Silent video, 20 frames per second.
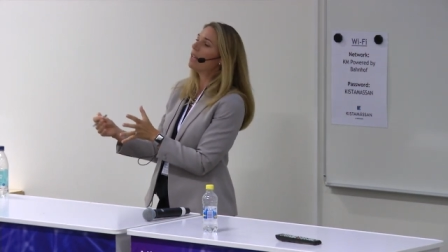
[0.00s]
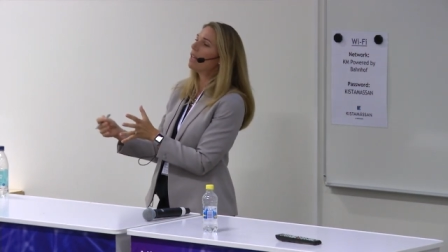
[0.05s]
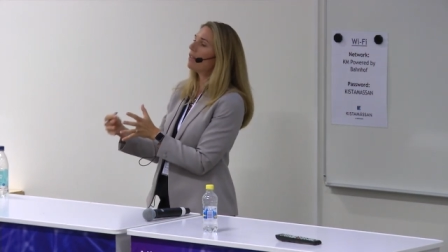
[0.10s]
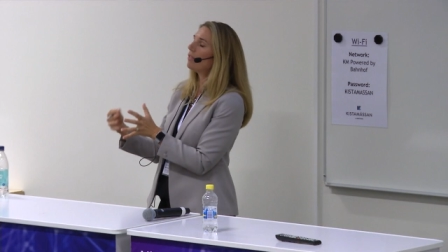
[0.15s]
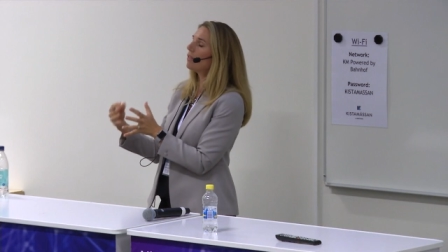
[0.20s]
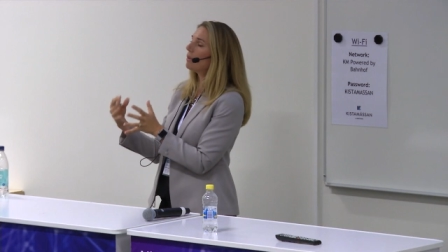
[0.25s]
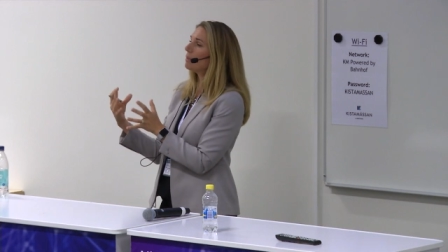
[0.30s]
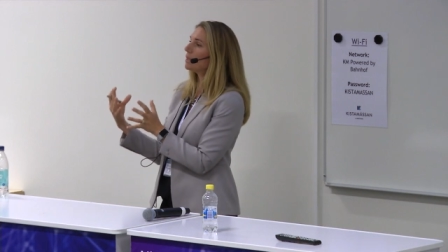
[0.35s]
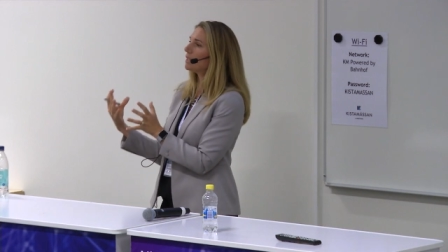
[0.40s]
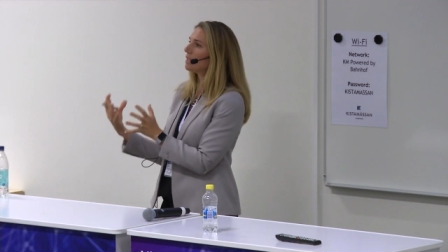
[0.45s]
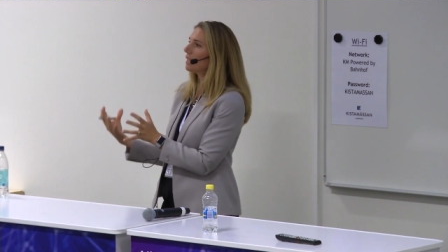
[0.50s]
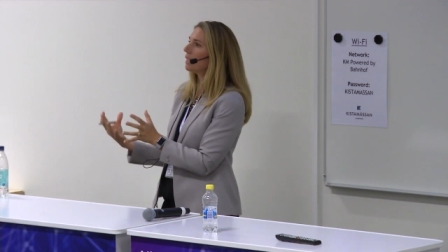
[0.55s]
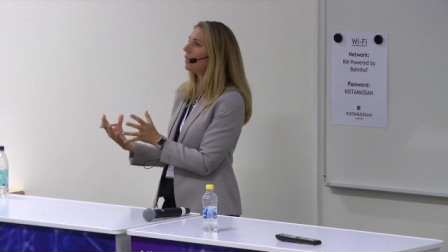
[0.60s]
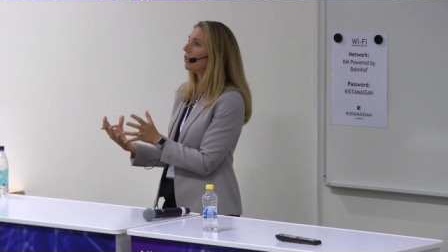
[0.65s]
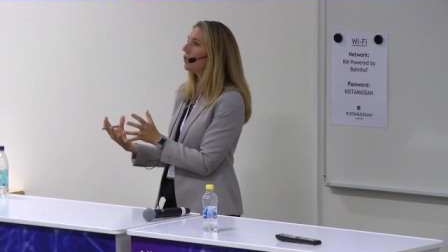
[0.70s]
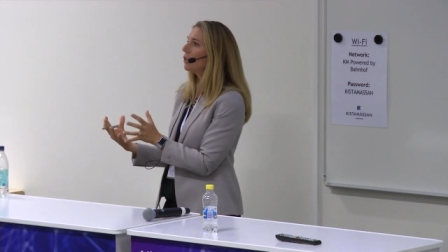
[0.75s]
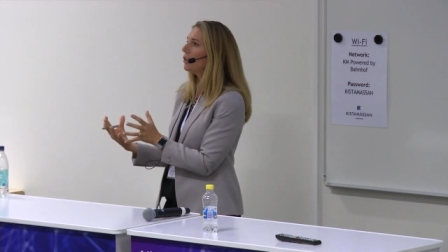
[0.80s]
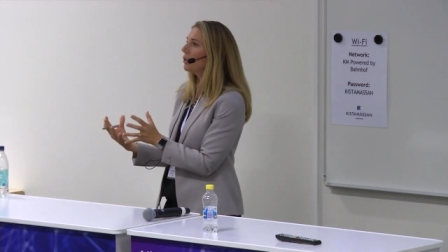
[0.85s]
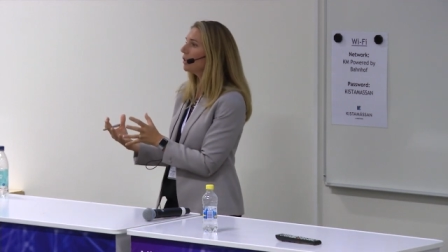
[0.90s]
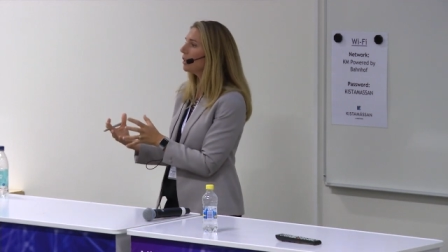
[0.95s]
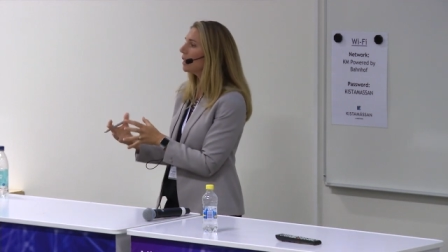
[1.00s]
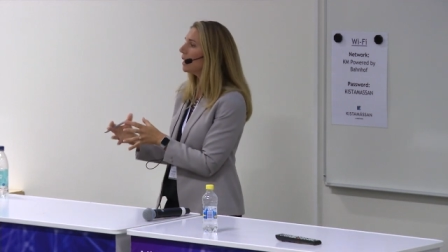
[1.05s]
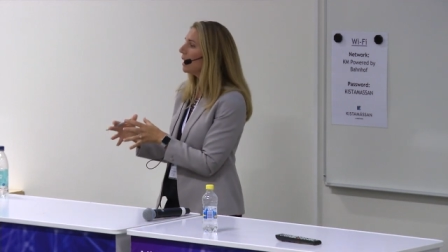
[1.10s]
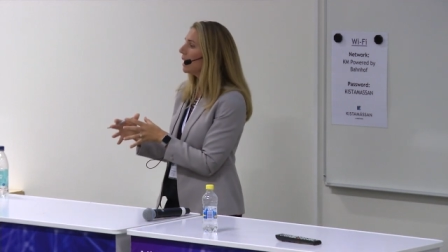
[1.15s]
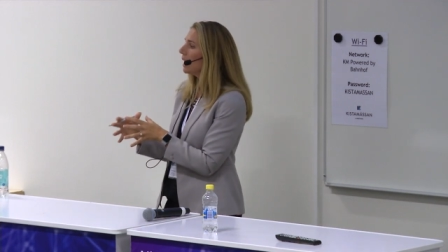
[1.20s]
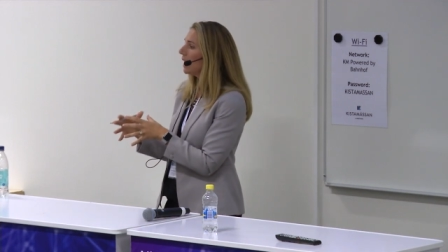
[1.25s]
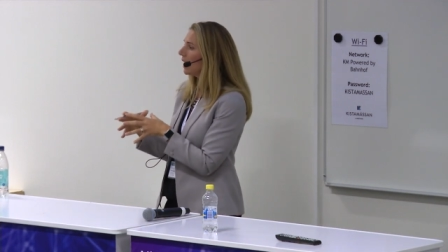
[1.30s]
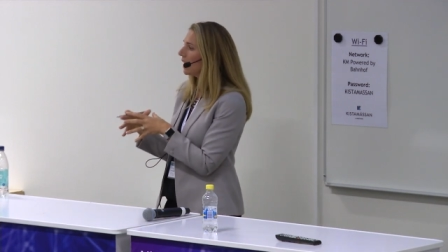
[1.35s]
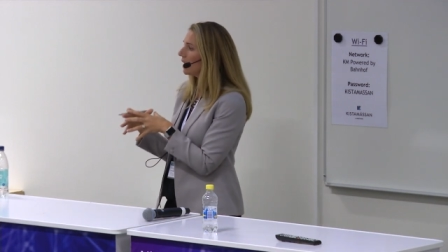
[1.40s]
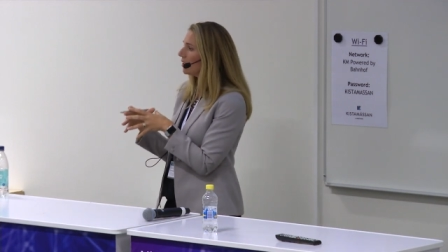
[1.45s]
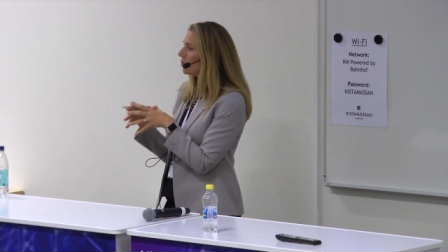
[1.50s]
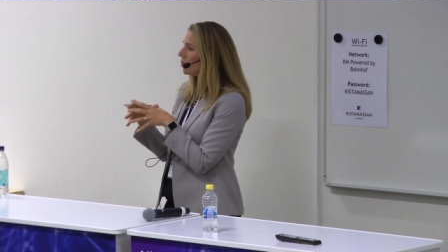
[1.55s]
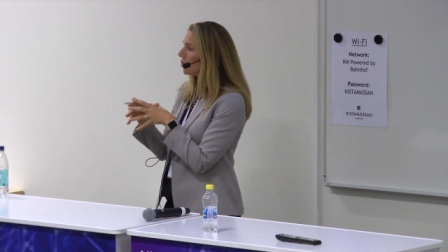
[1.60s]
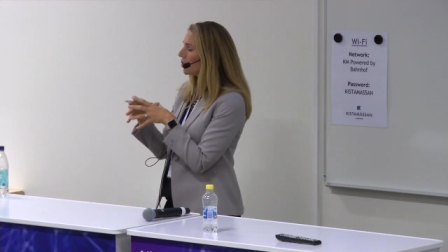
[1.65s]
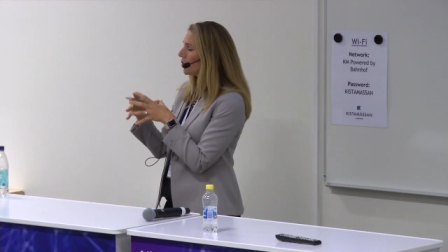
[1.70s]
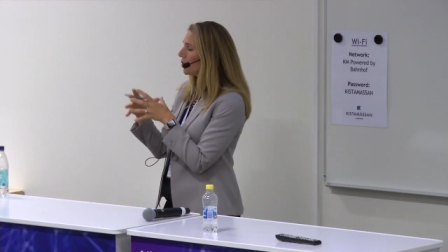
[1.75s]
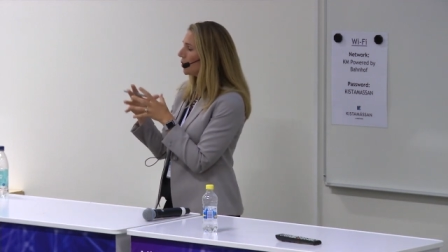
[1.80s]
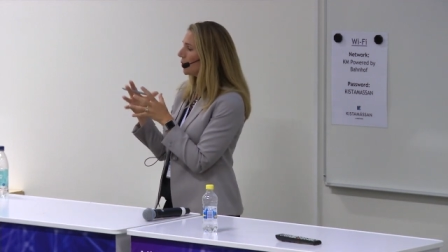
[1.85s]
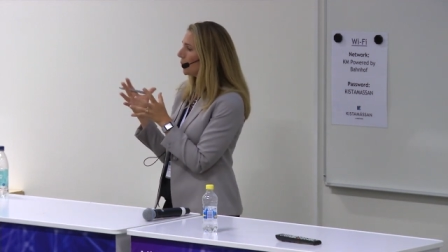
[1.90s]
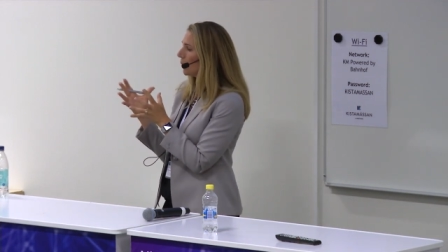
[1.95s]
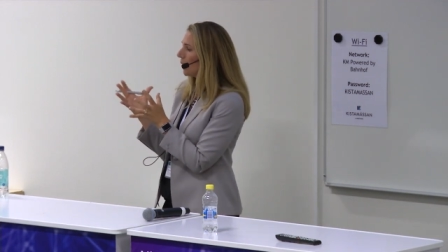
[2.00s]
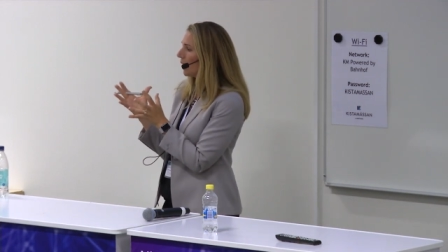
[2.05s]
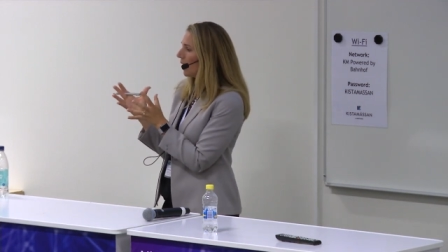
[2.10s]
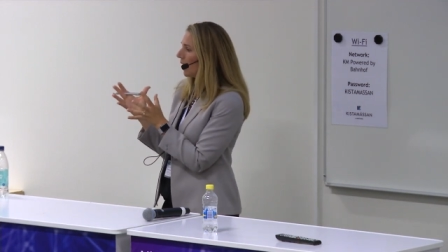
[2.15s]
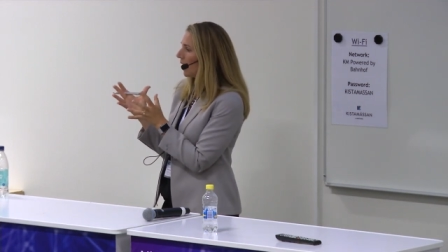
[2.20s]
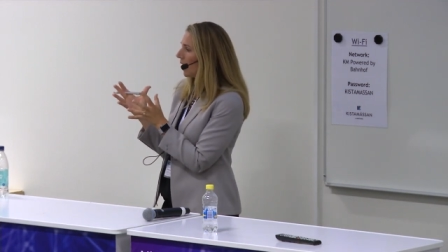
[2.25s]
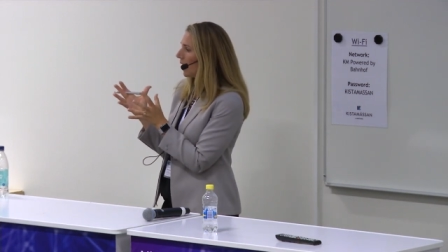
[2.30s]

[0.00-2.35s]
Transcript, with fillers: and the material into